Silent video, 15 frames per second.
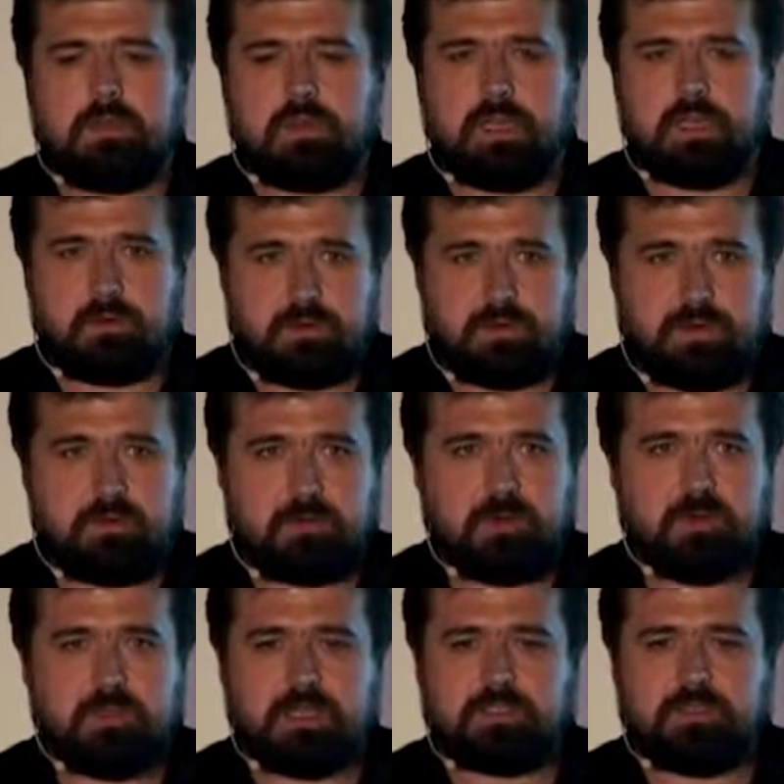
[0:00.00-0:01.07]
Get a private
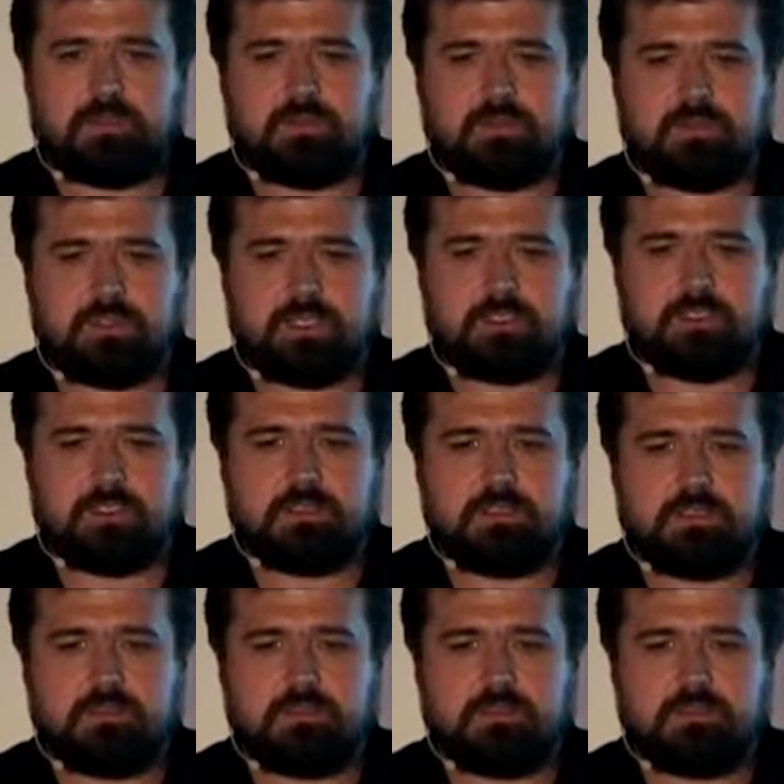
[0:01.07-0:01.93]
block as you suggested,